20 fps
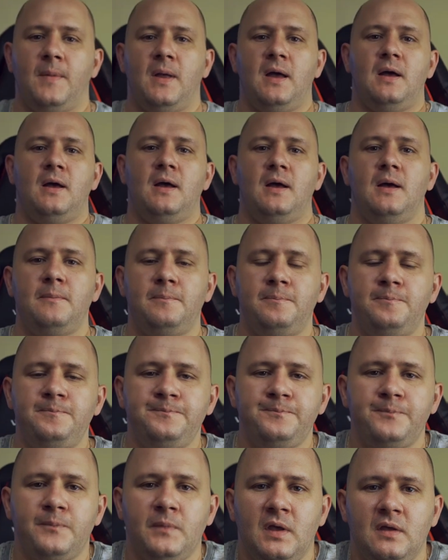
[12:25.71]

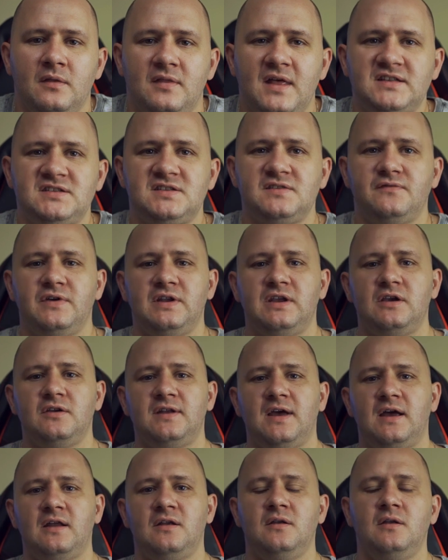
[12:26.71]
that's the video
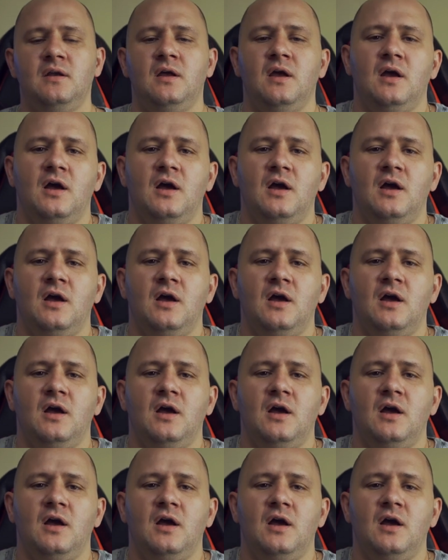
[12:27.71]
done.